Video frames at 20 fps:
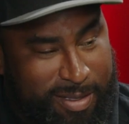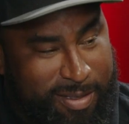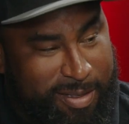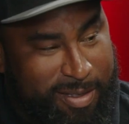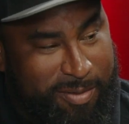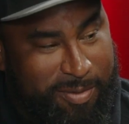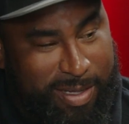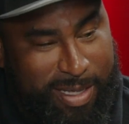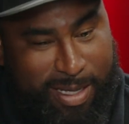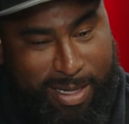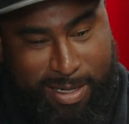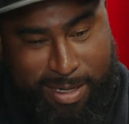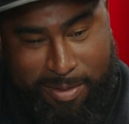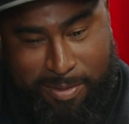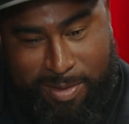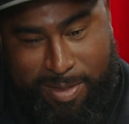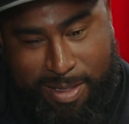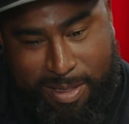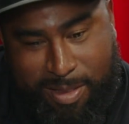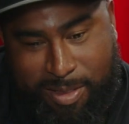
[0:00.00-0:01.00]
So it
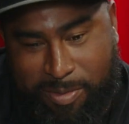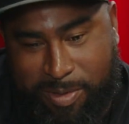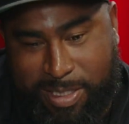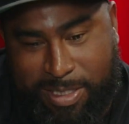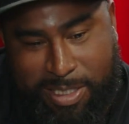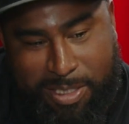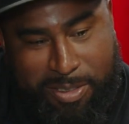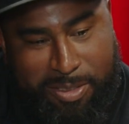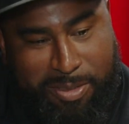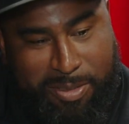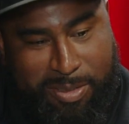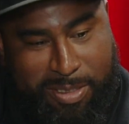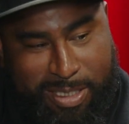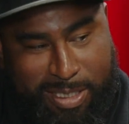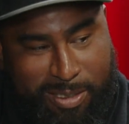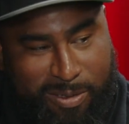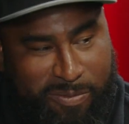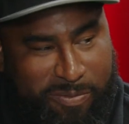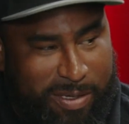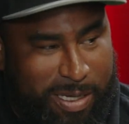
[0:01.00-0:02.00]
was a 3-2
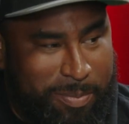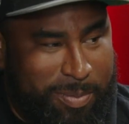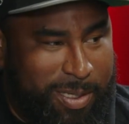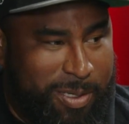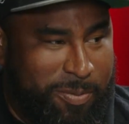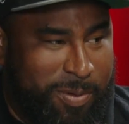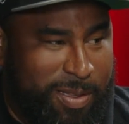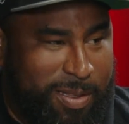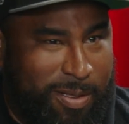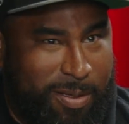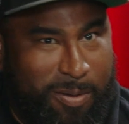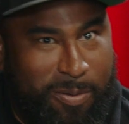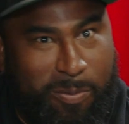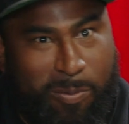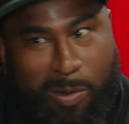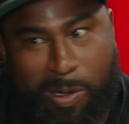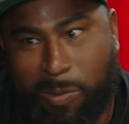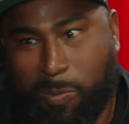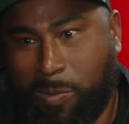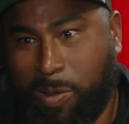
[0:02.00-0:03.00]
single family with a
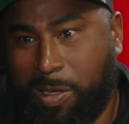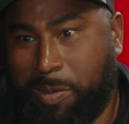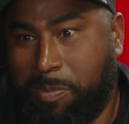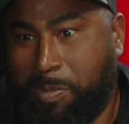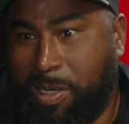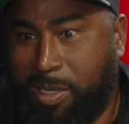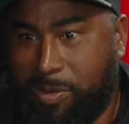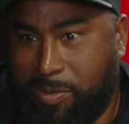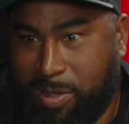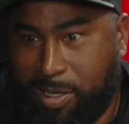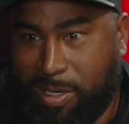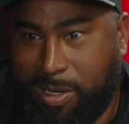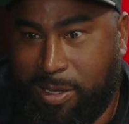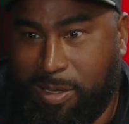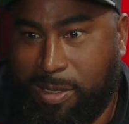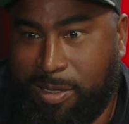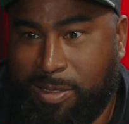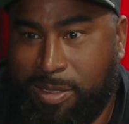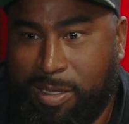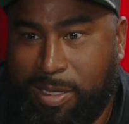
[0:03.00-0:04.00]
1-1
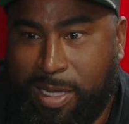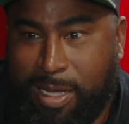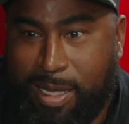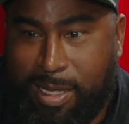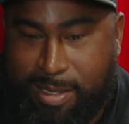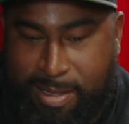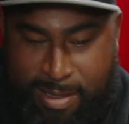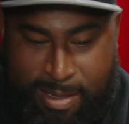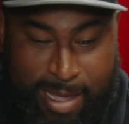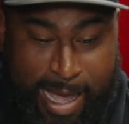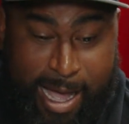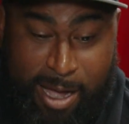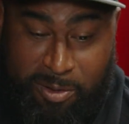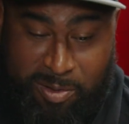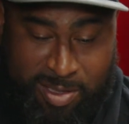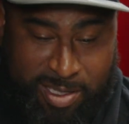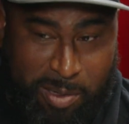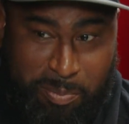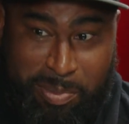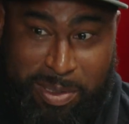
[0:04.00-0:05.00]
mother-in-law
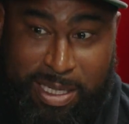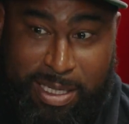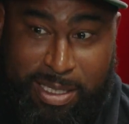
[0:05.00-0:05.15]
house, completely